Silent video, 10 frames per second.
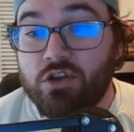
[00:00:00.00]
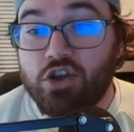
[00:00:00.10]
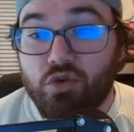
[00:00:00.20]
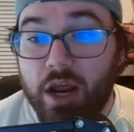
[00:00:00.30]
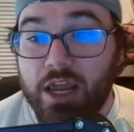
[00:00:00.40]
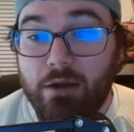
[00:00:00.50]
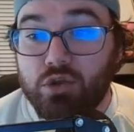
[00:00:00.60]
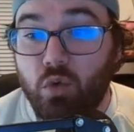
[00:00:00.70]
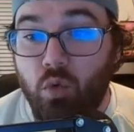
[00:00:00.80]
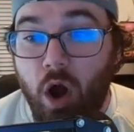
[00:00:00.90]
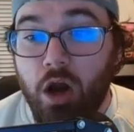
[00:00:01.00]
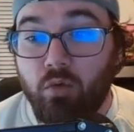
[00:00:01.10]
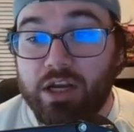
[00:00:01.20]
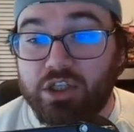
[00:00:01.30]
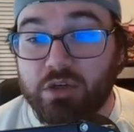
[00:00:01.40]
to strikeout to walk
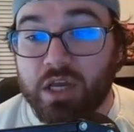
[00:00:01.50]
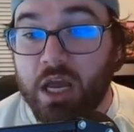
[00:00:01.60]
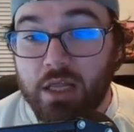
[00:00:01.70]
ratios.